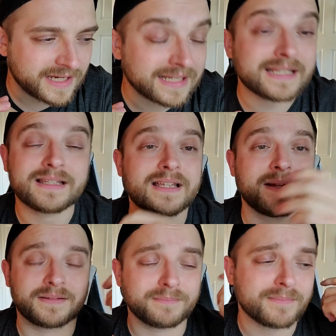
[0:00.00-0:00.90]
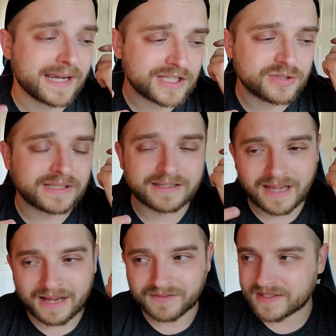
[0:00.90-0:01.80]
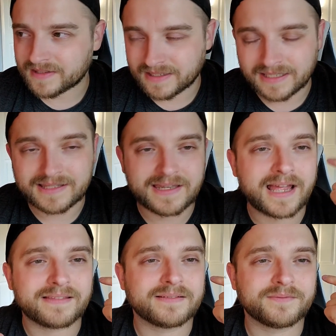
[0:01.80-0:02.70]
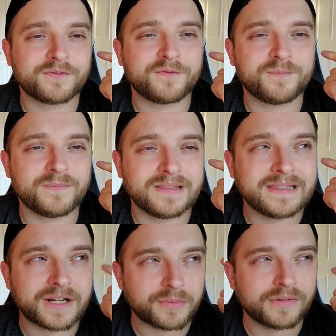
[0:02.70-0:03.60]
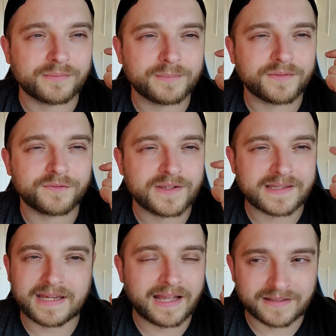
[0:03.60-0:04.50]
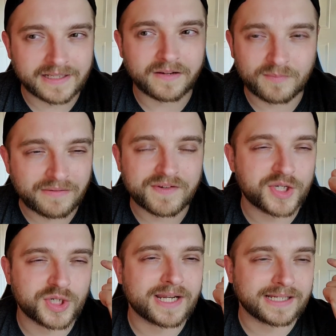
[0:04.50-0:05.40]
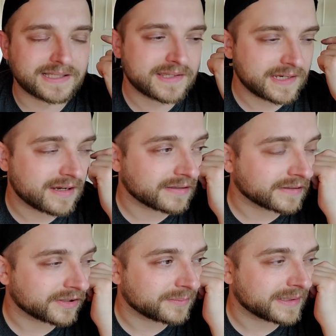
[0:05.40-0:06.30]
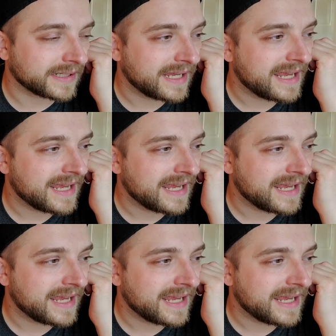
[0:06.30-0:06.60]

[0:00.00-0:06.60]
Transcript: And it mind you, like obviously it's not literal the physicality of my vision. I can see color, but